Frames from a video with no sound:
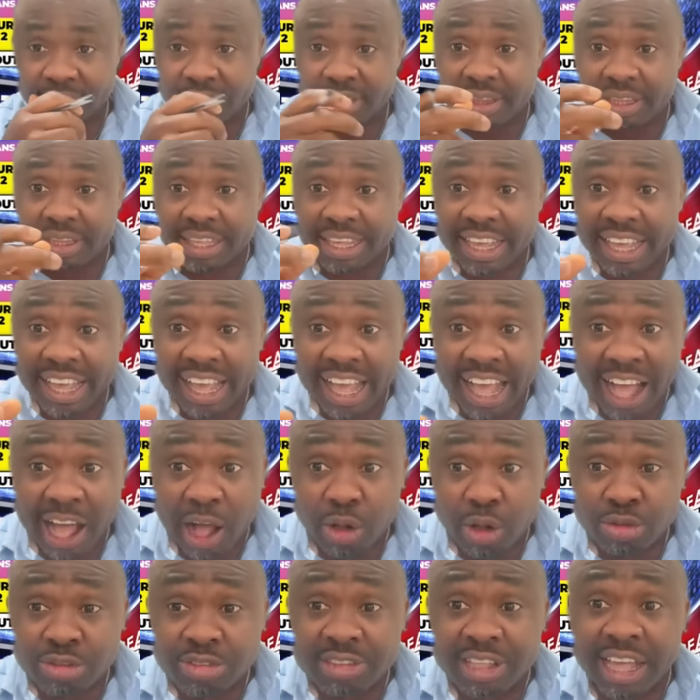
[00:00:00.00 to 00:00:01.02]
The
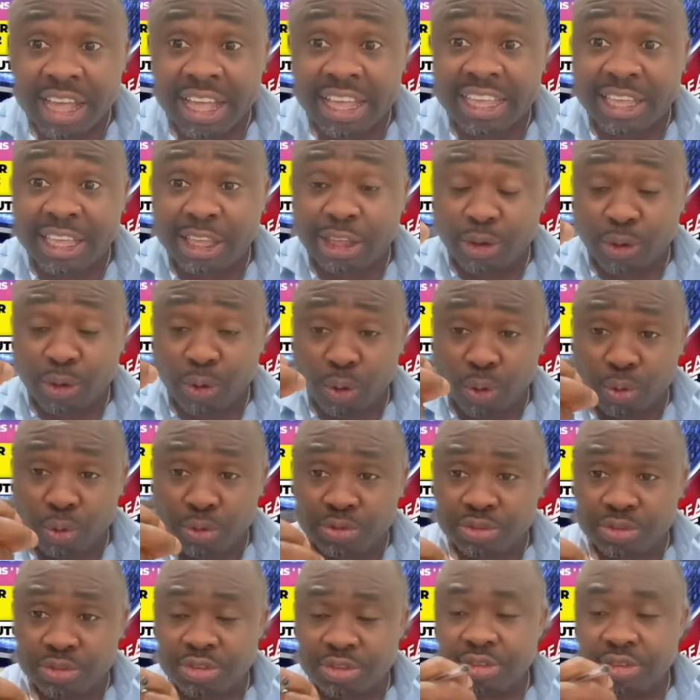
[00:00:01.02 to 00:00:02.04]
house that he
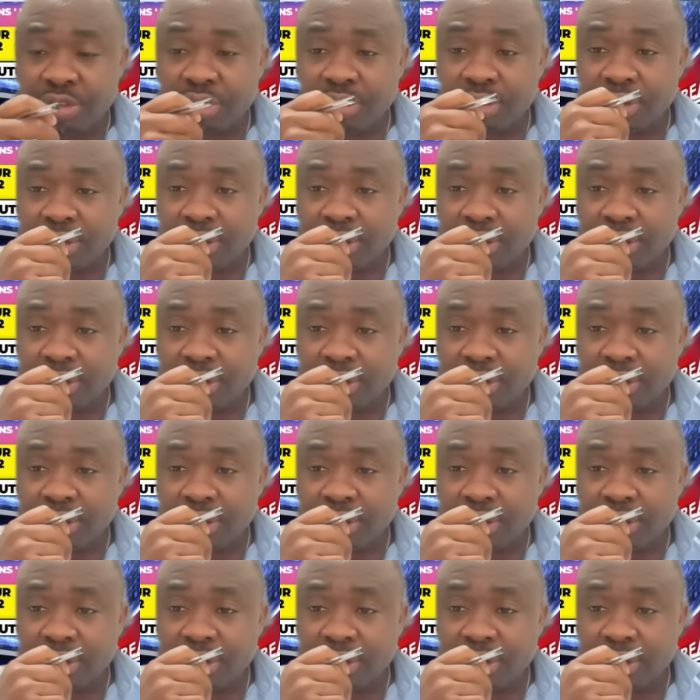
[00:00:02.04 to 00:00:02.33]
owns,